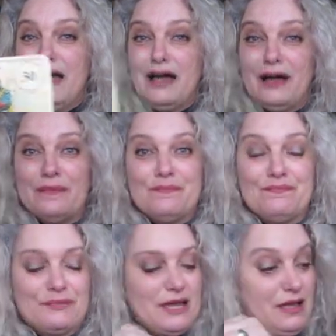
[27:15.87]

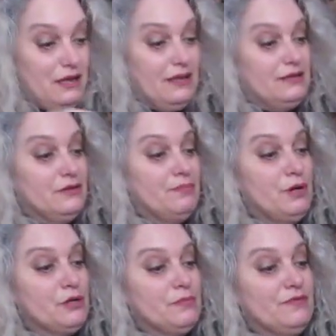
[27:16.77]
um, and the
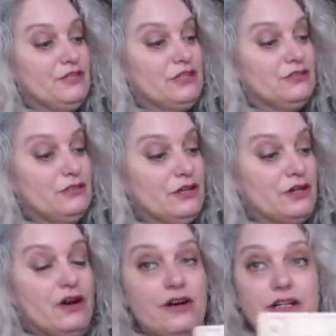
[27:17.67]
bottom of the, the
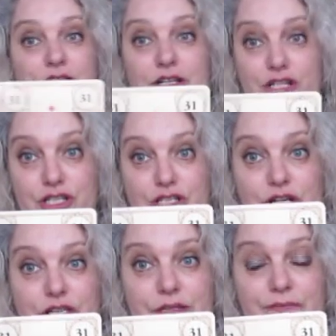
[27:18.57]
card, the
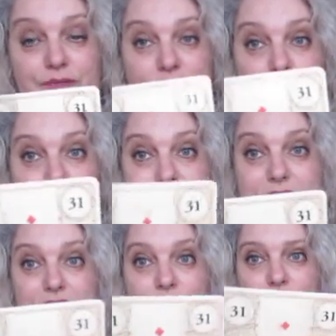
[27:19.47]
sun. So
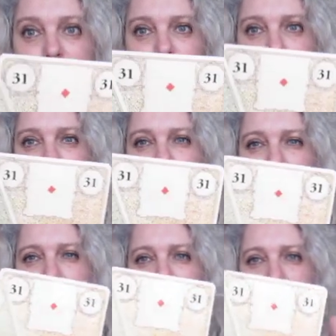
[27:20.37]
these are two
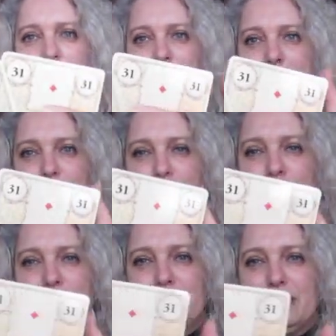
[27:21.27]

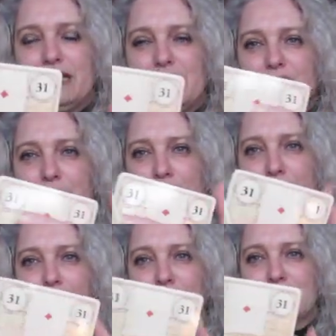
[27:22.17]
extremely
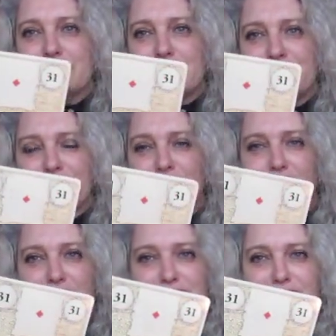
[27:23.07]
positive
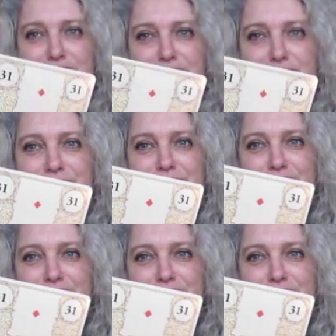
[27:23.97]
cards